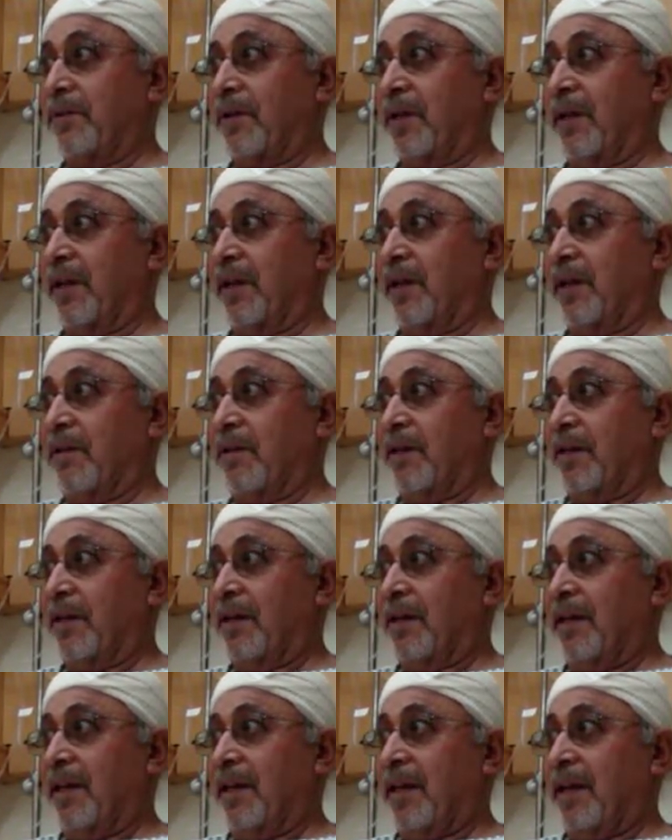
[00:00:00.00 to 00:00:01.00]
I
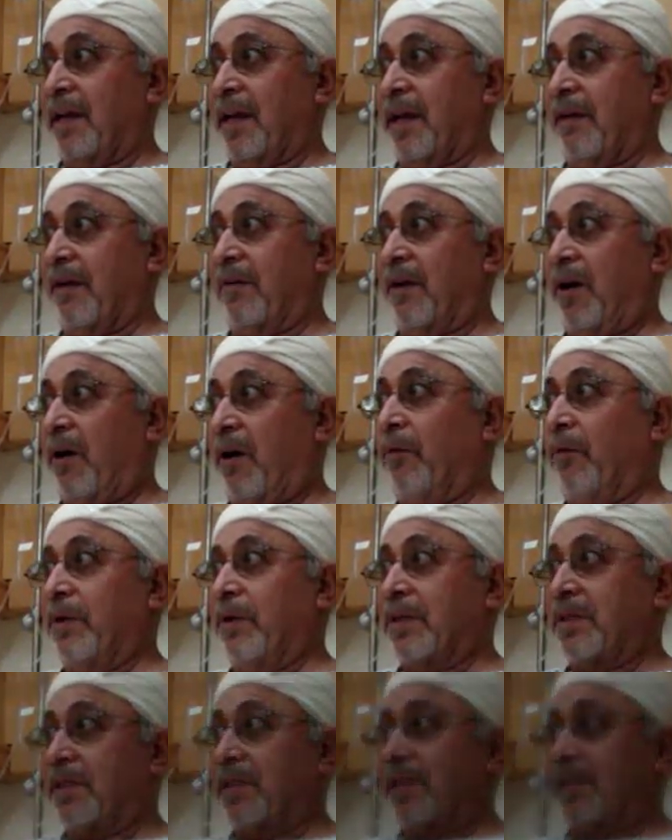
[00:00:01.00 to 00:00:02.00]
have
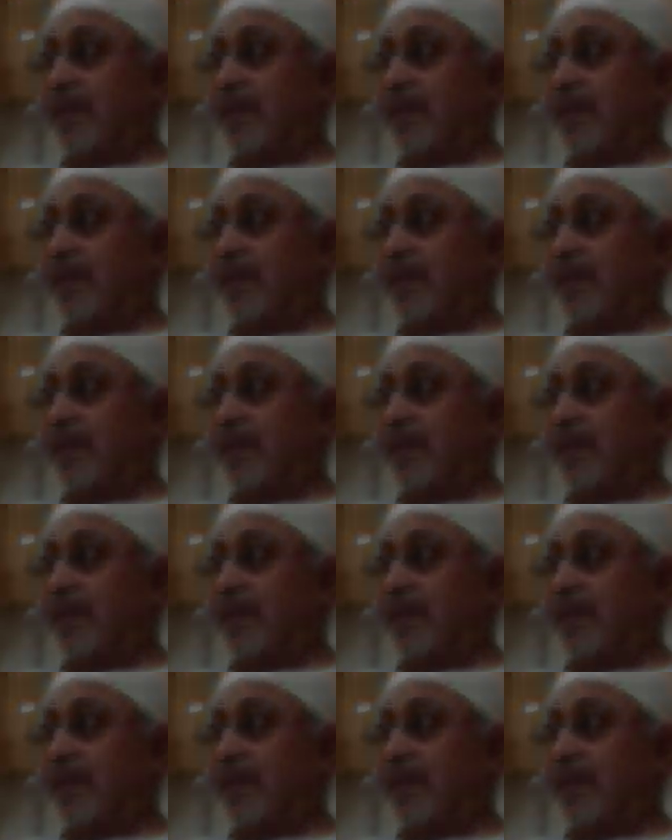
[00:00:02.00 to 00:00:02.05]
always